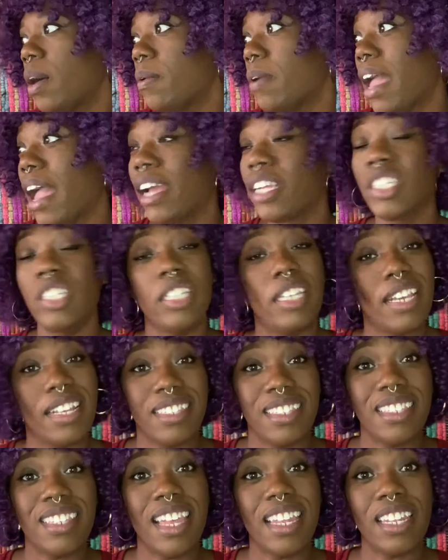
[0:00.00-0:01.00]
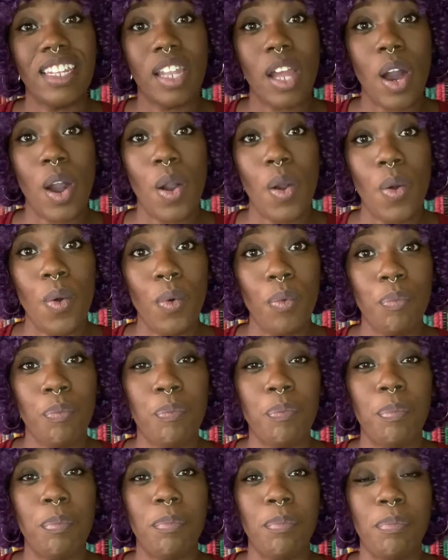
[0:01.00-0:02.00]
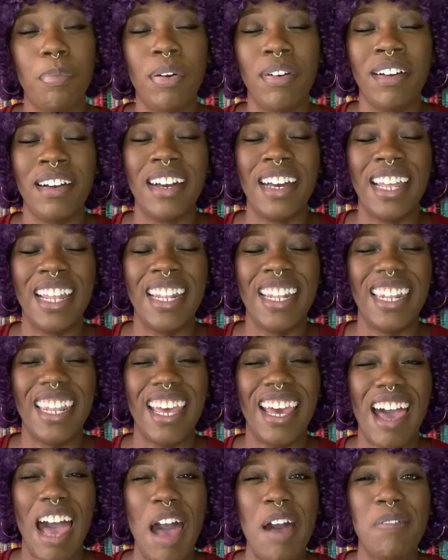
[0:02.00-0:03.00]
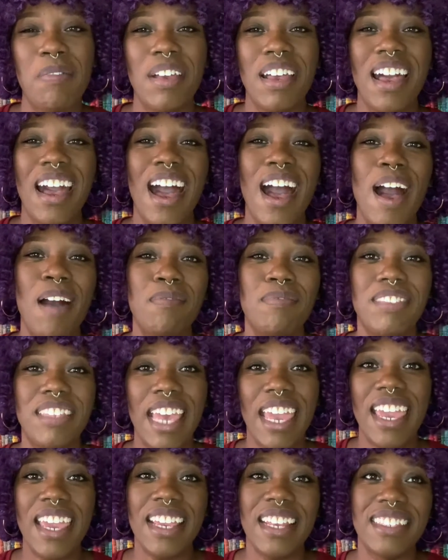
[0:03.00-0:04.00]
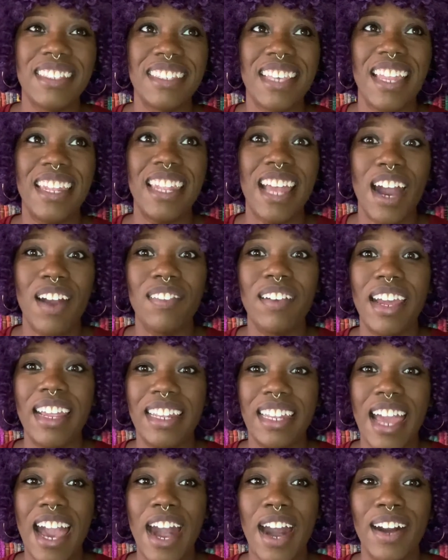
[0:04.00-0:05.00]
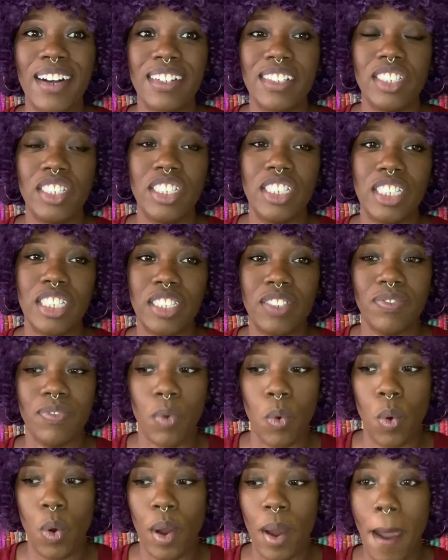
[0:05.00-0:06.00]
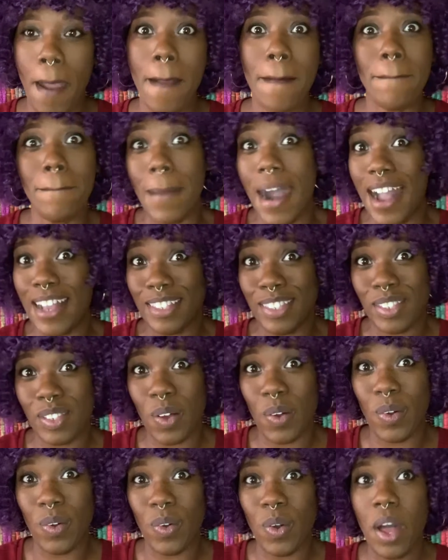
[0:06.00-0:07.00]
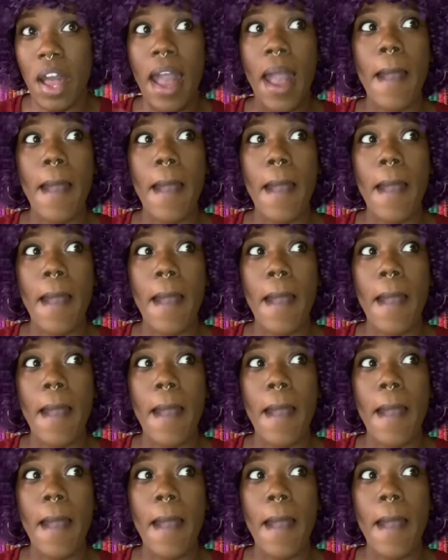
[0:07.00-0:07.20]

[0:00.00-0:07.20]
Actually, it said no, but I'm saying it said not right now just for my soul,